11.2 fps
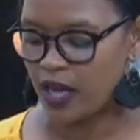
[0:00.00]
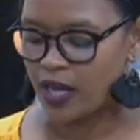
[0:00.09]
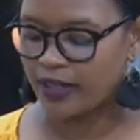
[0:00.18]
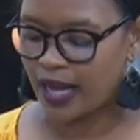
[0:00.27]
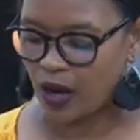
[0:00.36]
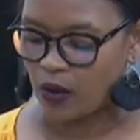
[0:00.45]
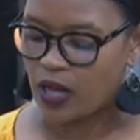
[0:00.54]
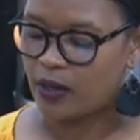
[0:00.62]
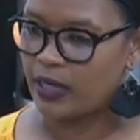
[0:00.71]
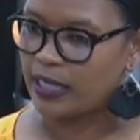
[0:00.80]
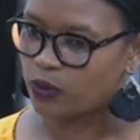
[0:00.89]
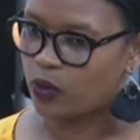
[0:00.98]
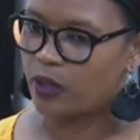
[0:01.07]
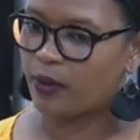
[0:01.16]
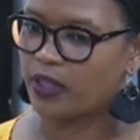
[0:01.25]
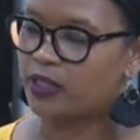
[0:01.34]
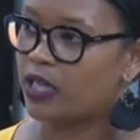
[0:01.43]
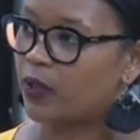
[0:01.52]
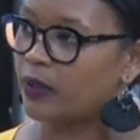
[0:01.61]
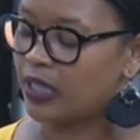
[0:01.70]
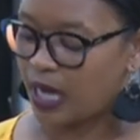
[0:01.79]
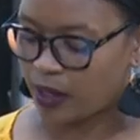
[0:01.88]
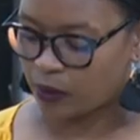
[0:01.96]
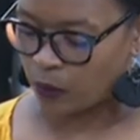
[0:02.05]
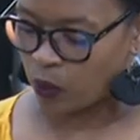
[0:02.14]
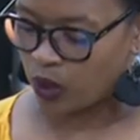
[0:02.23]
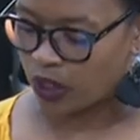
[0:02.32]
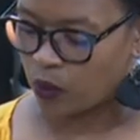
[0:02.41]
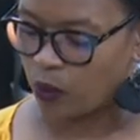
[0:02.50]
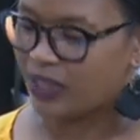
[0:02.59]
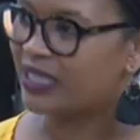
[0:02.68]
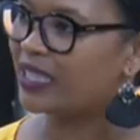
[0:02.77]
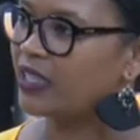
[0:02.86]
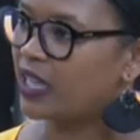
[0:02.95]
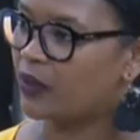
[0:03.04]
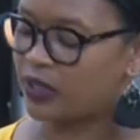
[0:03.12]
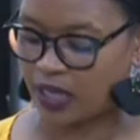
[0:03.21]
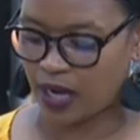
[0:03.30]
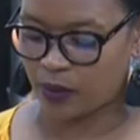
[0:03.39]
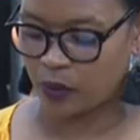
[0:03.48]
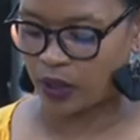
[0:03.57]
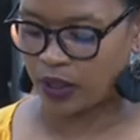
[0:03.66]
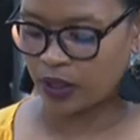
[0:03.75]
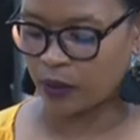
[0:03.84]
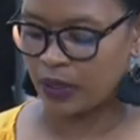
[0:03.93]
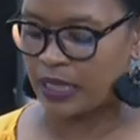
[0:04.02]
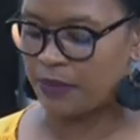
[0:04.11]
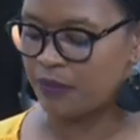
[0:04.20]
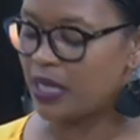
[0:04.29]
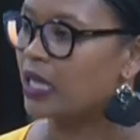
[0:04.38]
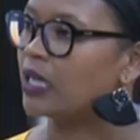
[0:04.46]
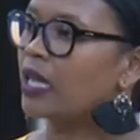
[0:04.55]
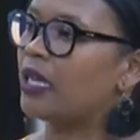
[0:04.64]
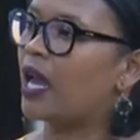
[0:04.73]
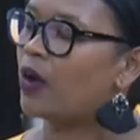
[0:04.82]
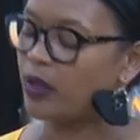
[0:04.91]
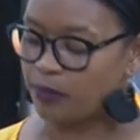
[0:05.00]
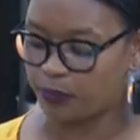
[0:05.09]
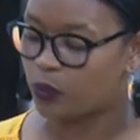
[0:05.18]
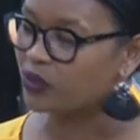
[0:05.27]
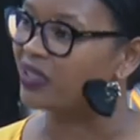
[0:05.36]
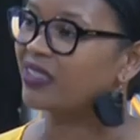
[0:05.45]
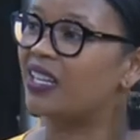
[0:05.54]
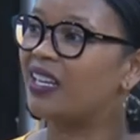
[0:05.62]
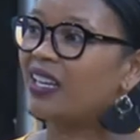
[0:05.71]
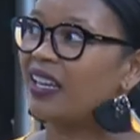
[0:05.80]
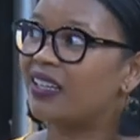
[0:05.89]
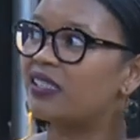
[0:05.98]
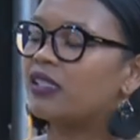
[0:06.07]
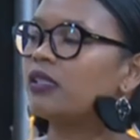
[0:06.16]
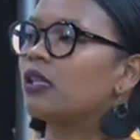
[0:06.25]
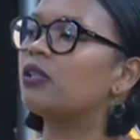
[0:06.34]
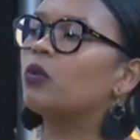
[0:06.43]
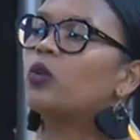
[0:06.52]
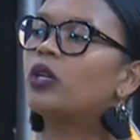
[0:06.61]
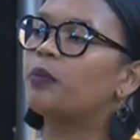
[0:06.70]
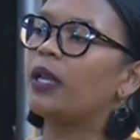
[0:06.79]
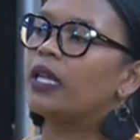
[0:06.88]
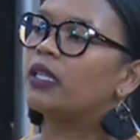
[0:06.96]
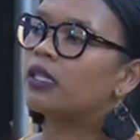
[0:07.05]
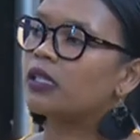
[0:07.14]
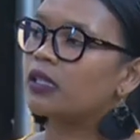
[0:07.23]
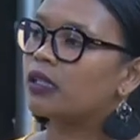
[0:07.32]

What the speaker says: Now, let's talk about integrity at work. What does integrity at work really mean, and how important is it in the workplace?